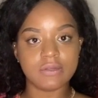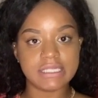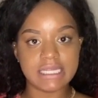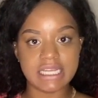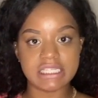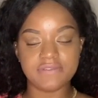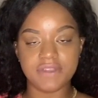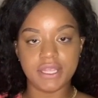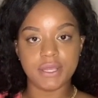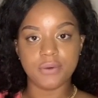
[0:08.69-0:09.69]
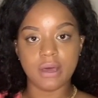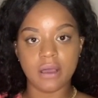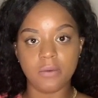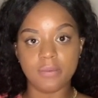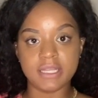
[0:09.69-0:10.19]
In today's video, I
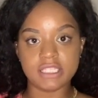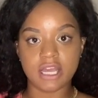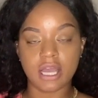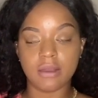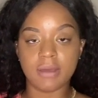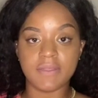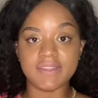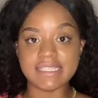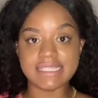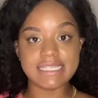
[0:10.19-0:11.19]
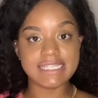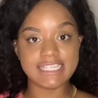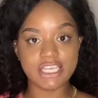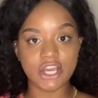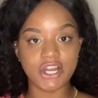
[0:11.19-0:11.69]
will be talking about the
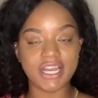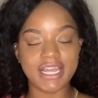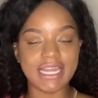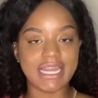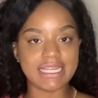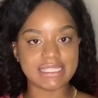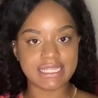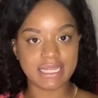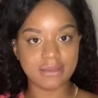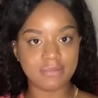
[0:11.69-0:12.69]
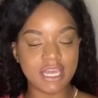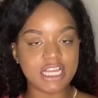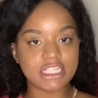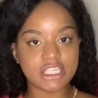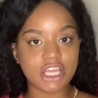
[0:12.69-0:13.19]
Ccrn exam.
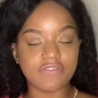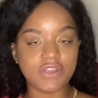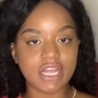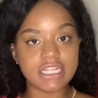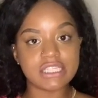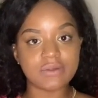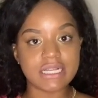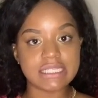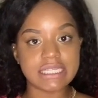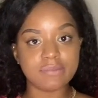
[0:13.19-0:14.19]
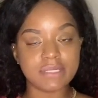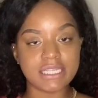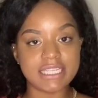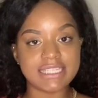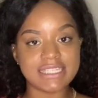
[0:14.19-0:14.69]
So if you're interested,
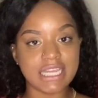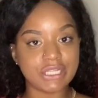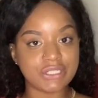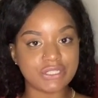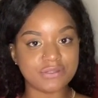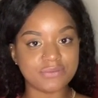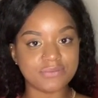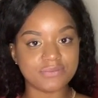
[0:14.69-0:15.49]
please stay tuned.